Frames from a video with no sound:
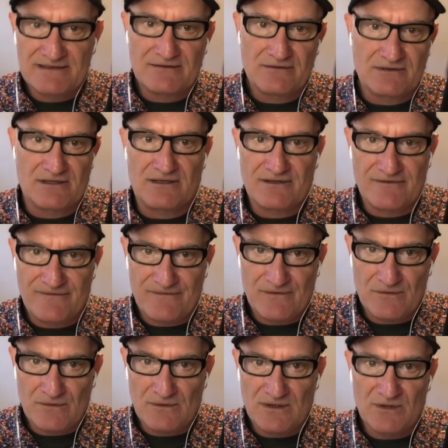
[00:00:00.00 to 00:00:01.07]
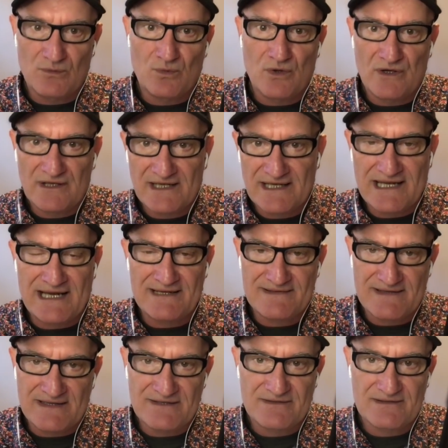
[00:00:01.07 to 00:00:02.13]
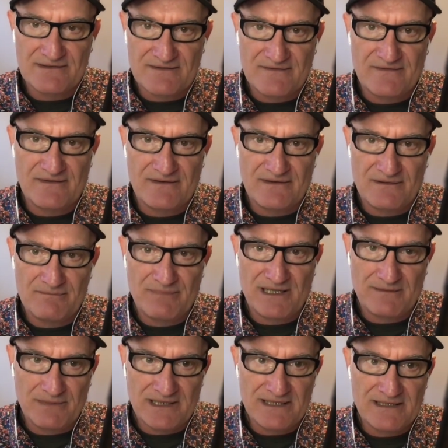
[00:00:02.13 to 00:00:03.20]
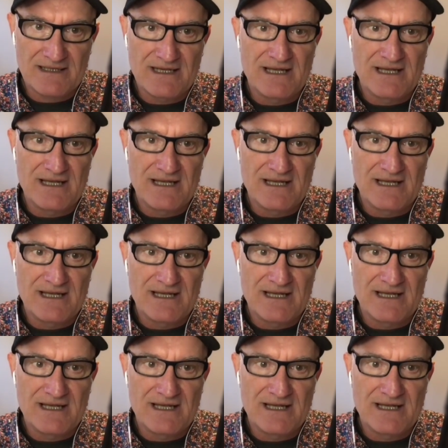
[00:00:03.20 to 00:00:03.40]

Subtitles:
look like a fool and work against the interests of the public